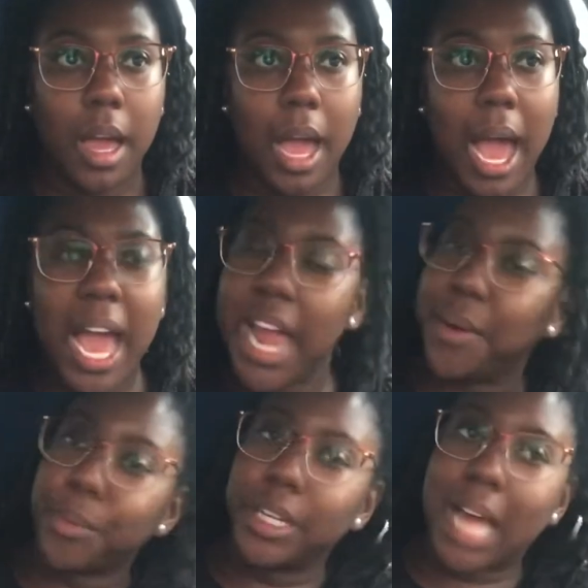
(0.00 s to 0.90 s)
I
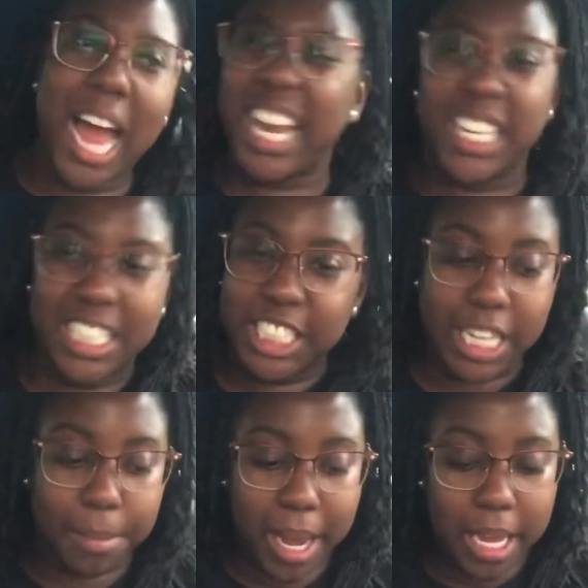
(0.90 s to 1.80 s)
had real I did
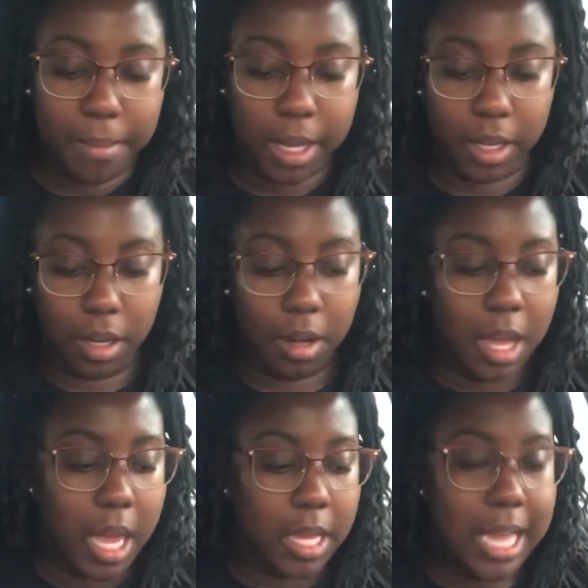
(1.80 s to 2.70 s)
check my email.
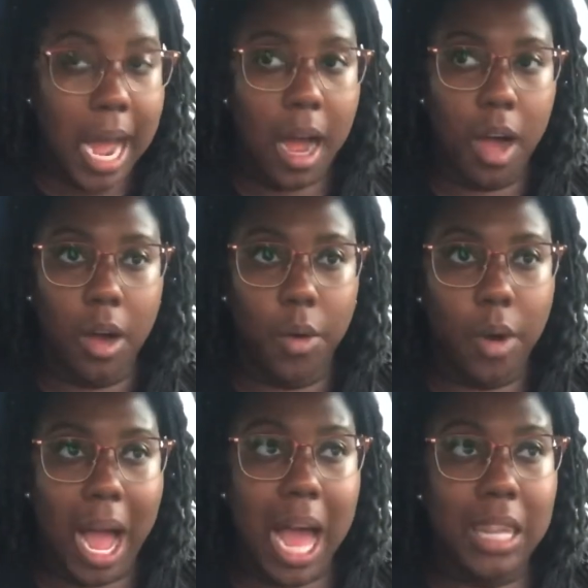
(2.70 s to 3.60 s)
Y'all,
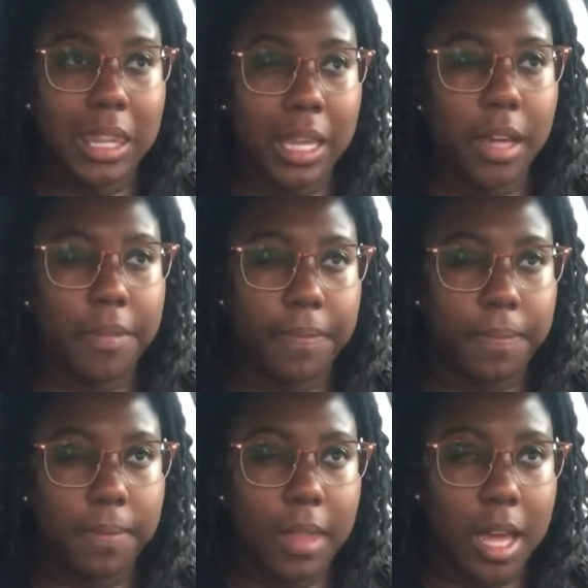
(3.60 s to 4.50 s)
I left
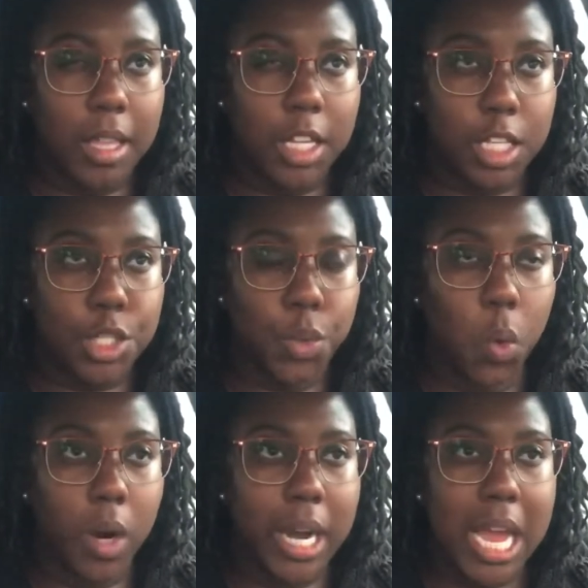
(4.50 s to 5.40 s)
the
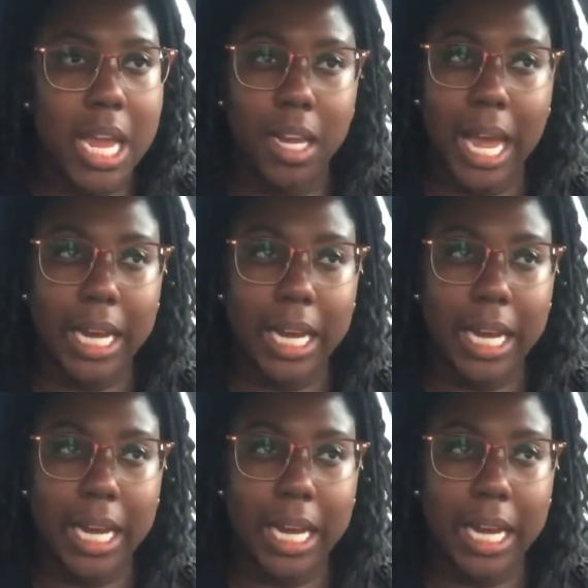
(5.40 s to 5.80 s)
tour at like